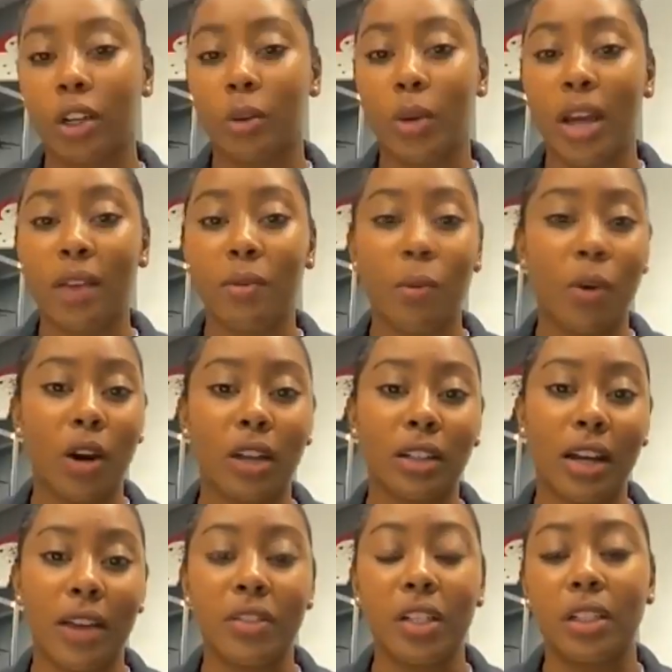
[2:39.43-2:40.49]
We have one life
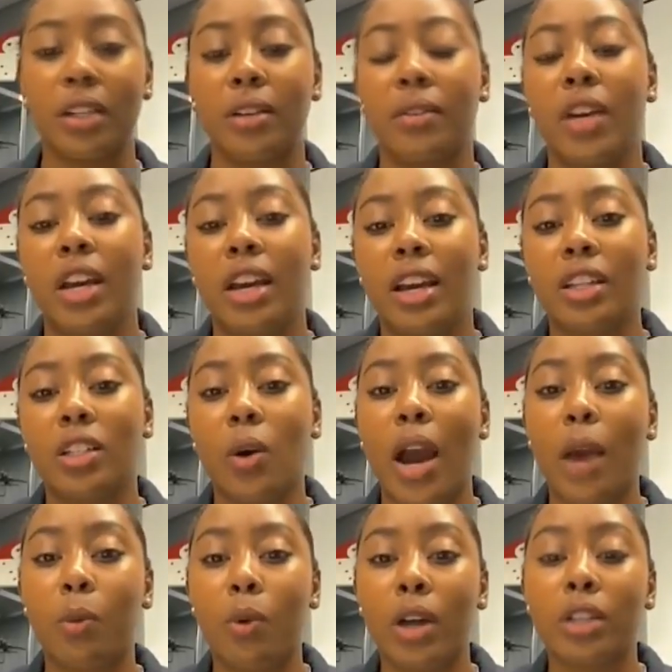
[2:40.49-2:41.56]
to live. And so I
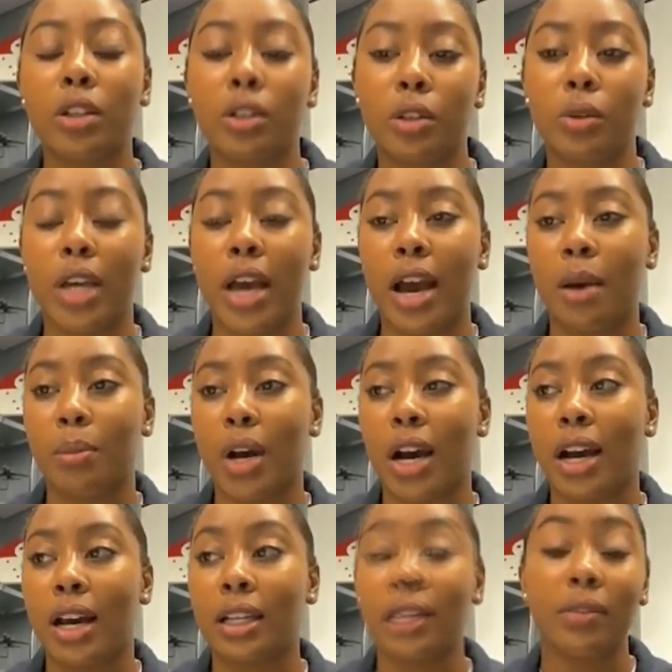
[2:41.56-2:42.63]
want to do that by
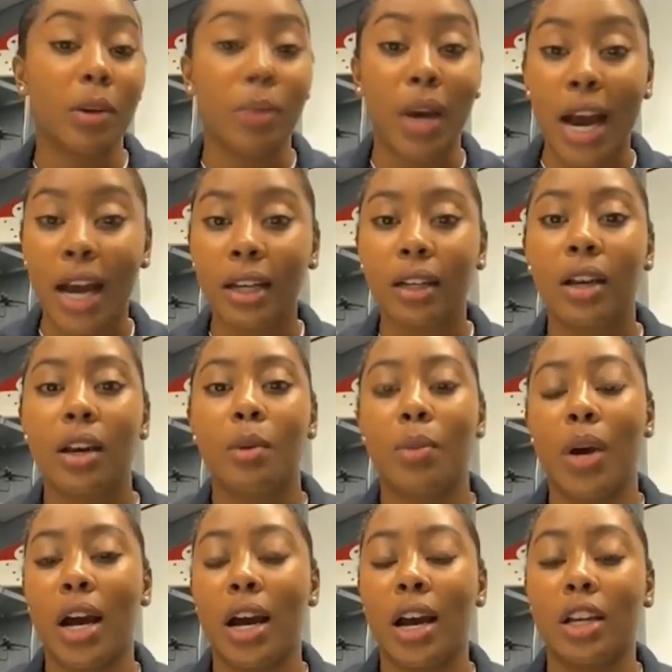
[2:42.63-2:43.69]
giving back,
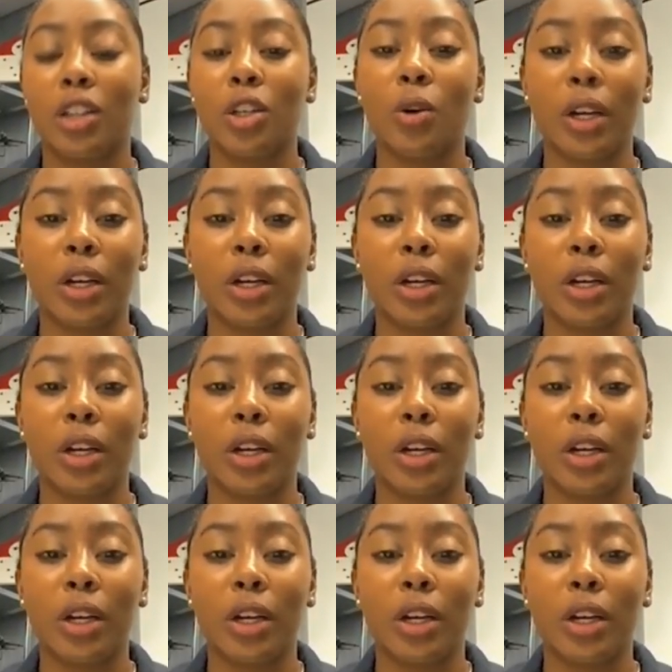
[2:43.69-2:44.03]
by showing